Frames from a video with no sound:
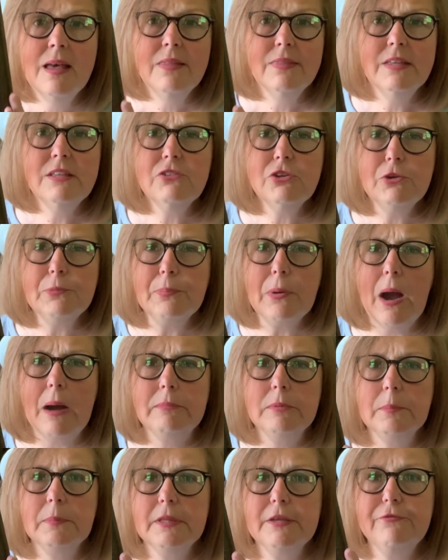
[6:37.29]
These are
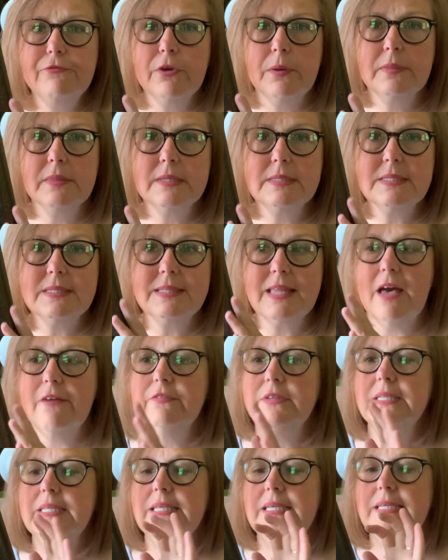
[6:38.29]
probably from the
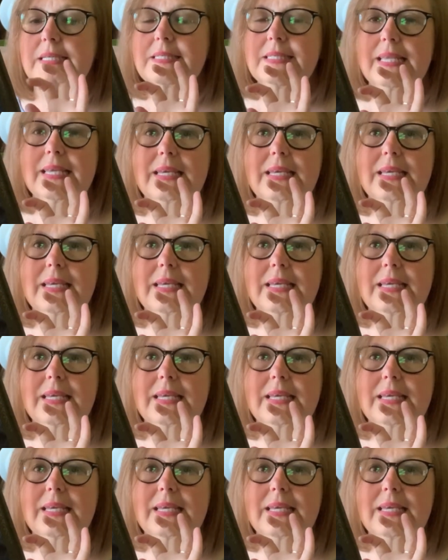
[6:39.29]
70s.